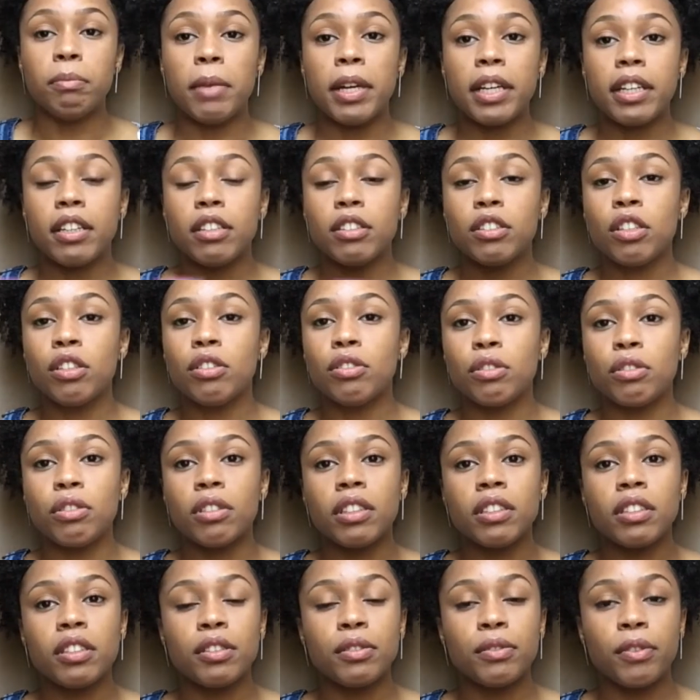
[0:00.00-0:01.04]
Making to-do
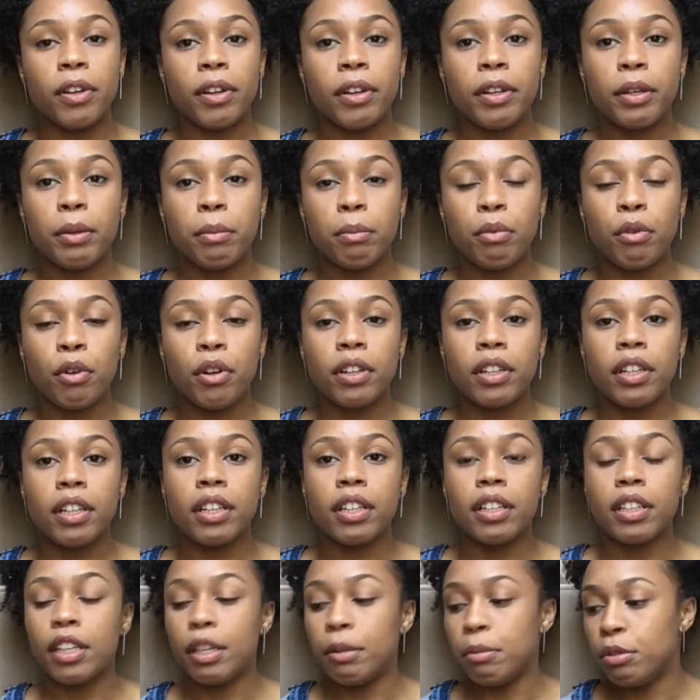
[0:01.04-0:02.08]
lists is very important.
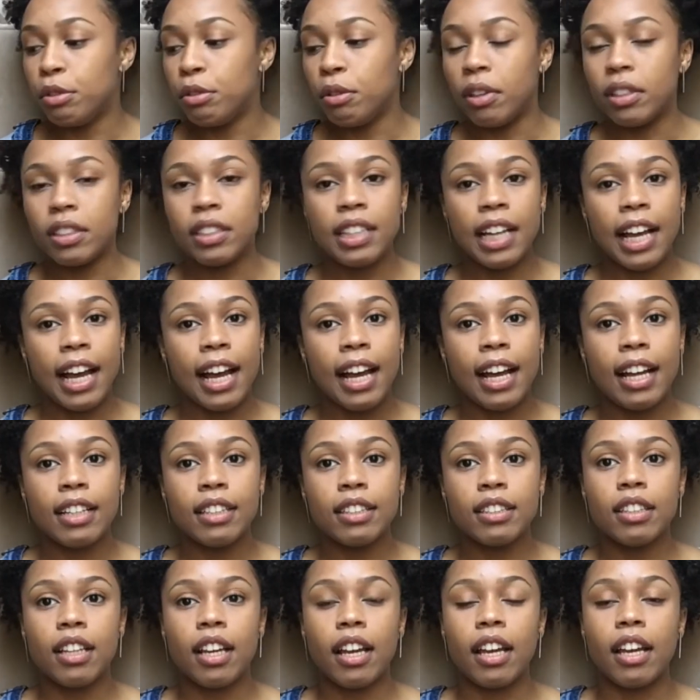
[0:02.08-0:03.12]
It keeps you on
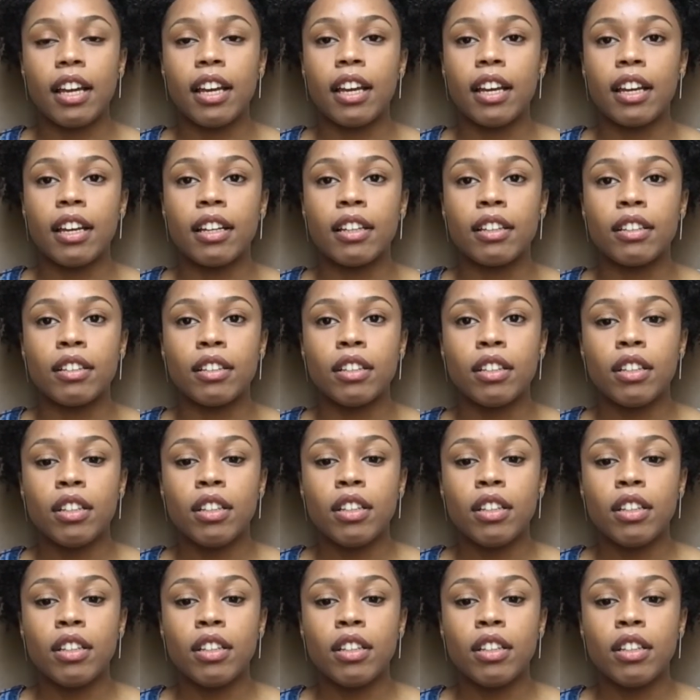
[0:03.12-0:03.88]
task, and